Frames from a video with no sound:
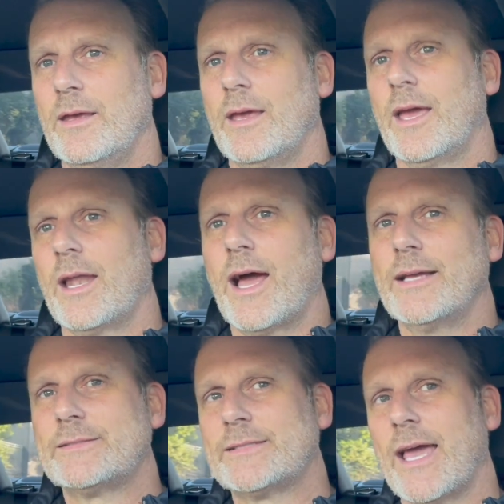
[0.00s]
And I
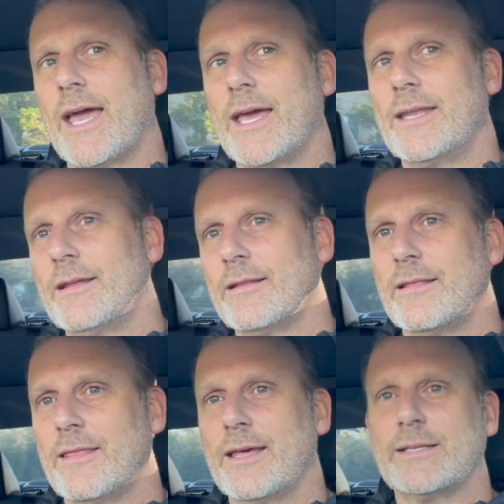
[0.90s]

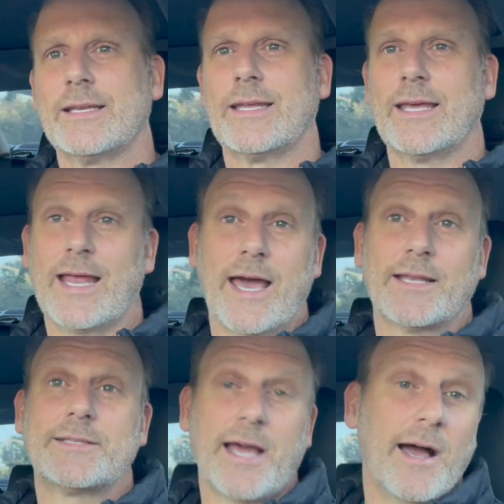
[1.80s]
said that it had a
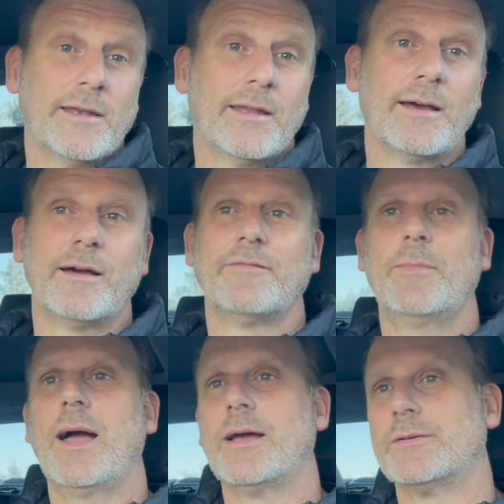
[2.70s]
ton of
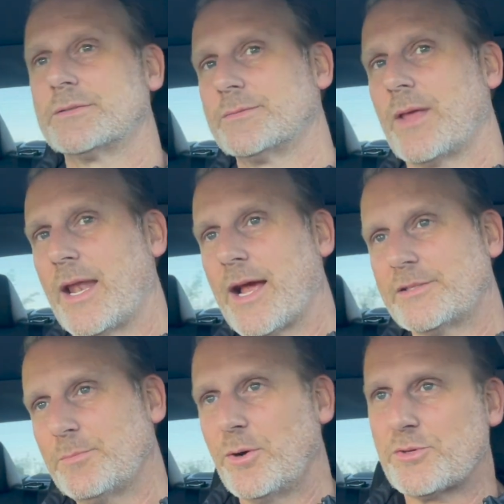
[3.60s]
miles and I got
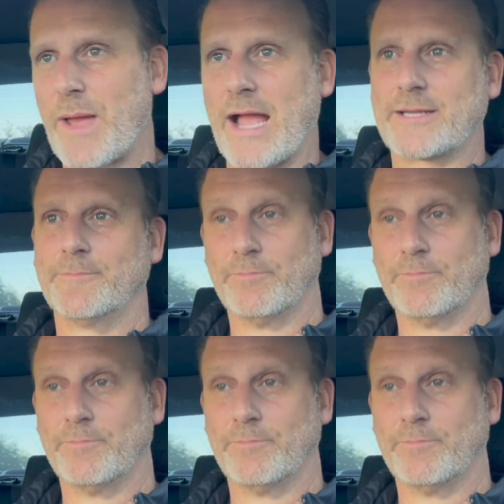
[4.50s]
some pushback.